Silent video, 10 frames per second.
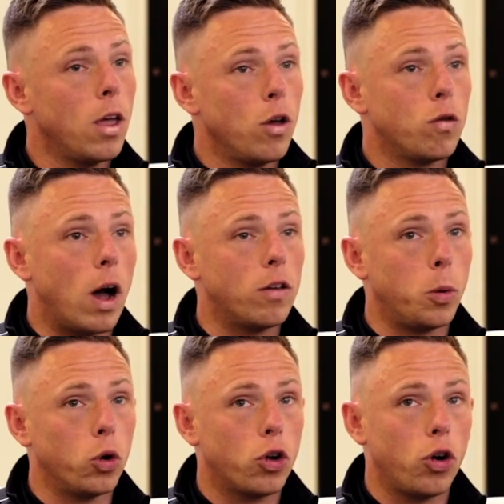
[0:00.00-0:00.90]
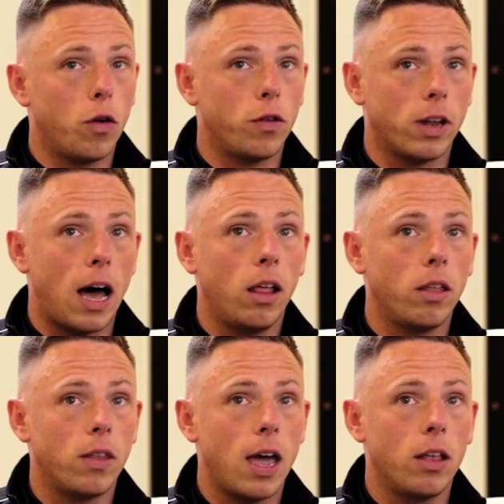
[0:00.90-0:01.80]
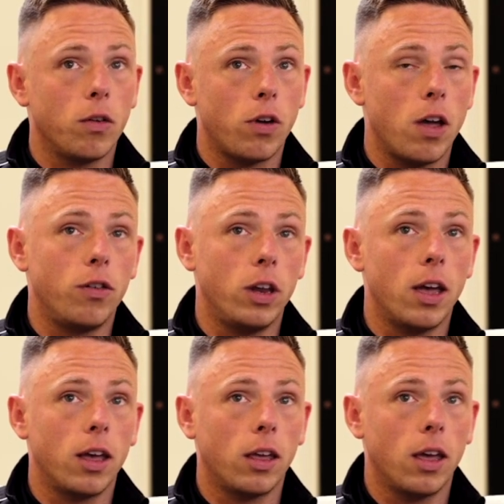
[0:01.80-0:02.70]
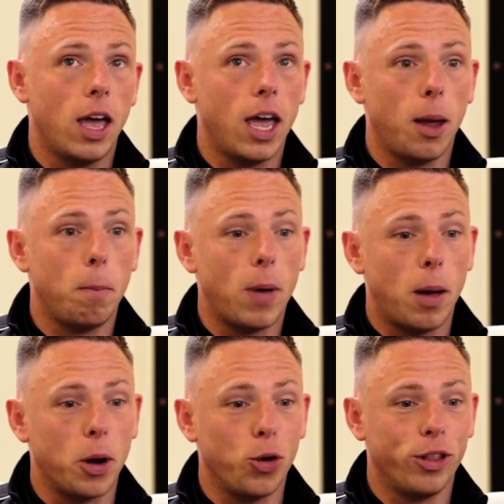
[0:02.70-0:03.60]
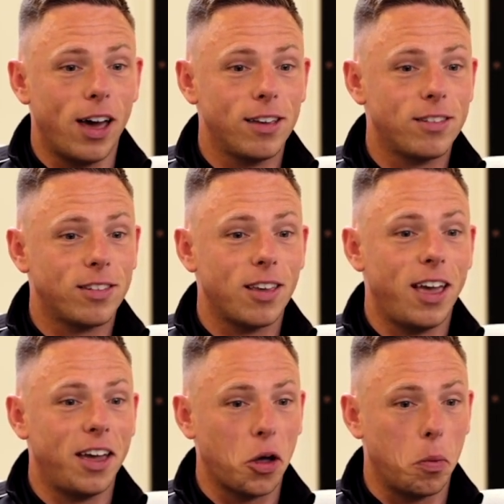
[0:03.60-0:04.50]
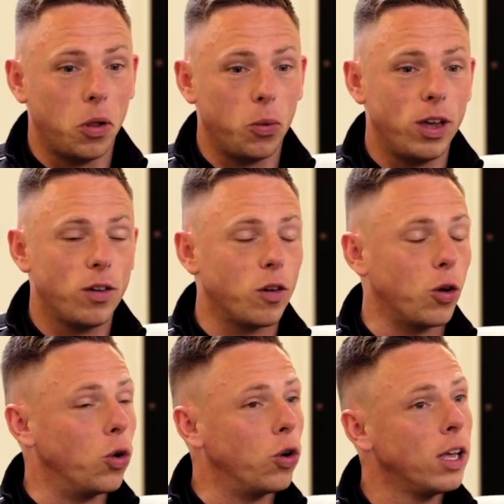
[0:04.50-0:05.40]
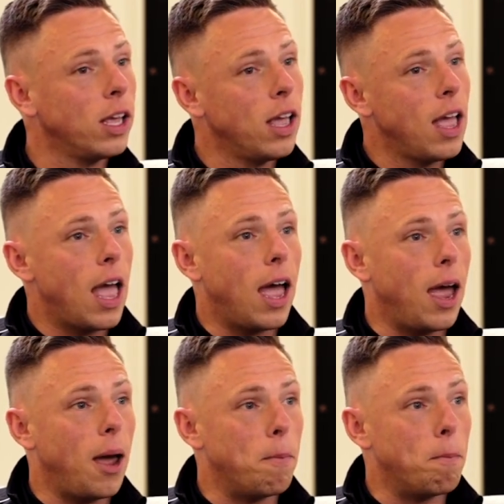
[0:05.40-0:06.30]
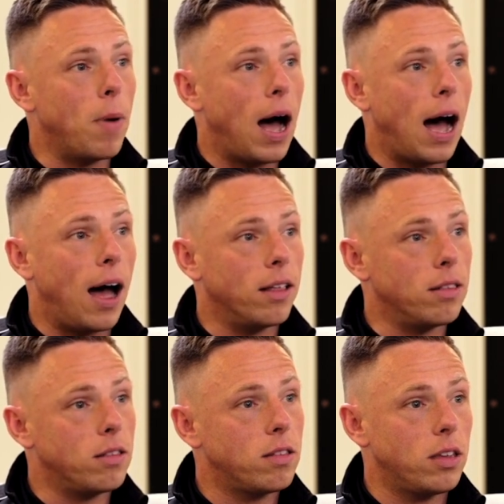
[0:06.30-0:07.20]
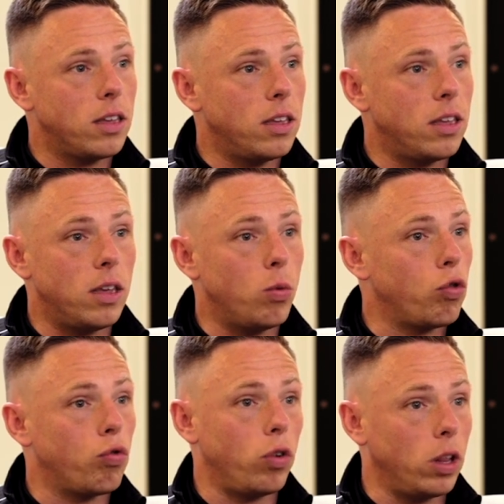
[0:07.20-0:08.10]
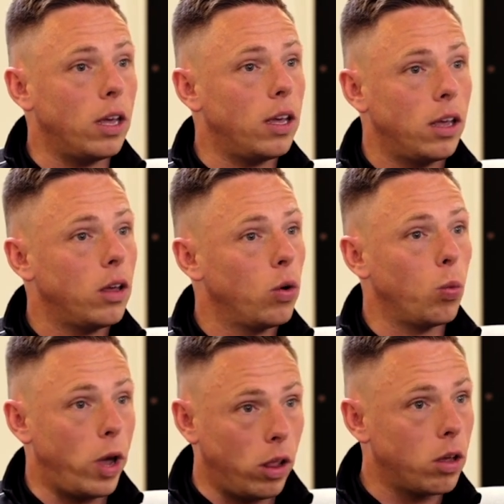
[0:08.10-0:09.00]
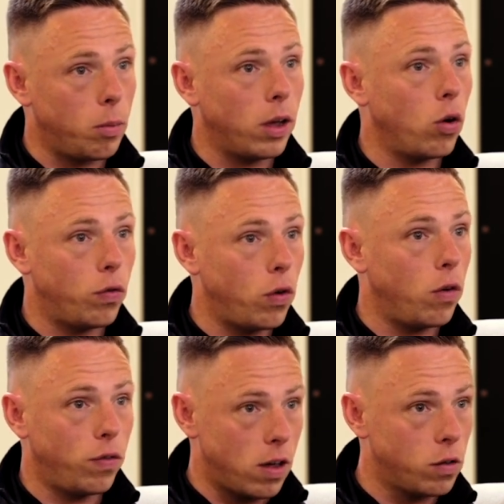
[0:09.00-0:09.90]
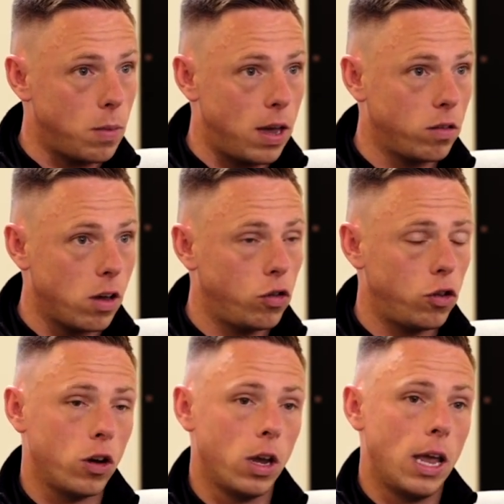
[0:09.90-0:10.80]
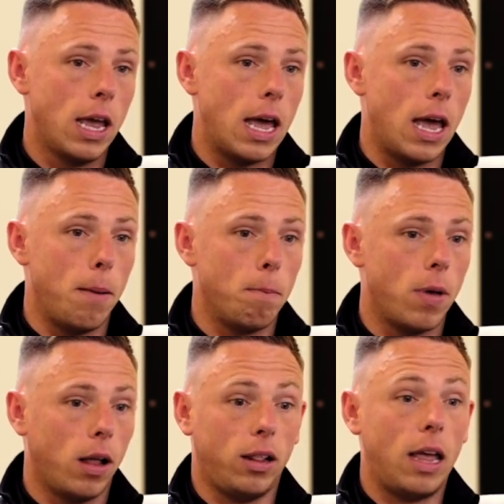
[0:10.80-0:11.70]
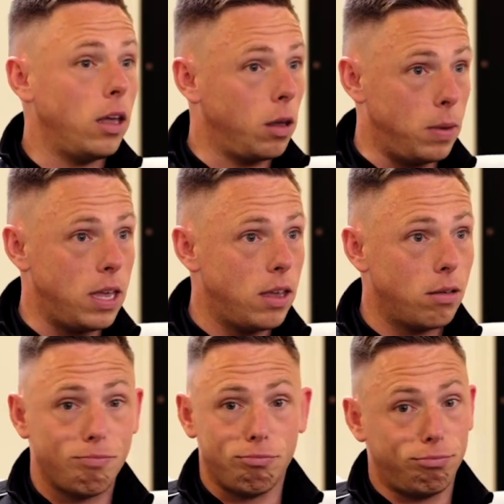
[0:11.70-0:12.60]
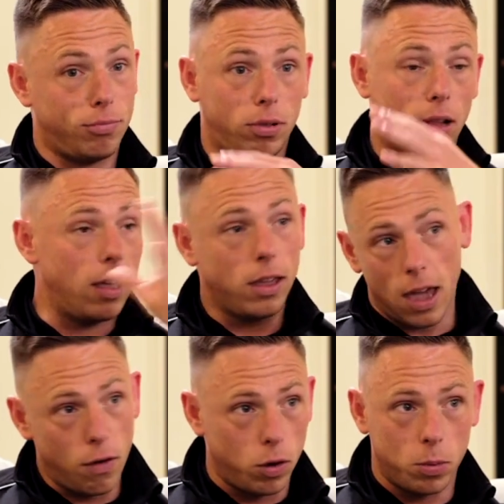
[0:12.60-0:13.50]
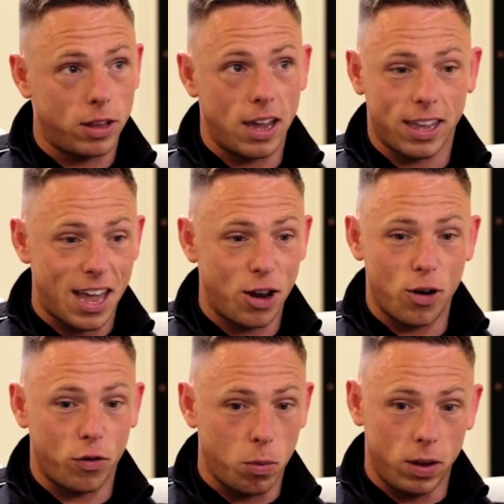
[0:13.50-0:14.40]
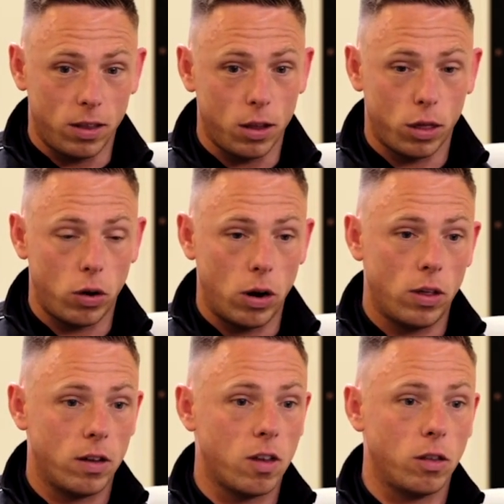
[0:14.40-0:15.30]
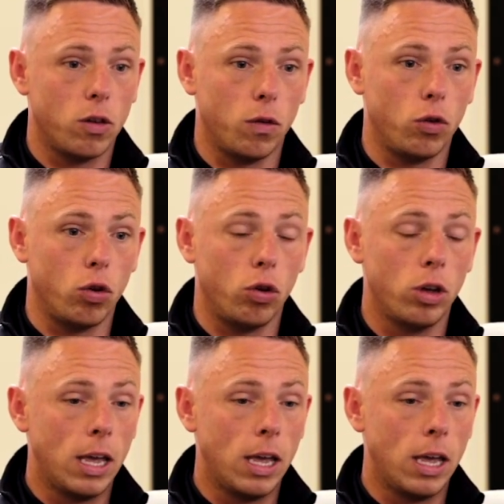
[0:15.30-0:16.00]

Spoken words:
So I spoke to Crawford Allen, the head of refereeing, about this a couple of weeks ago, and he was really welcoming of this message. Like me, like everybody, again, I've repeated throughout this interview,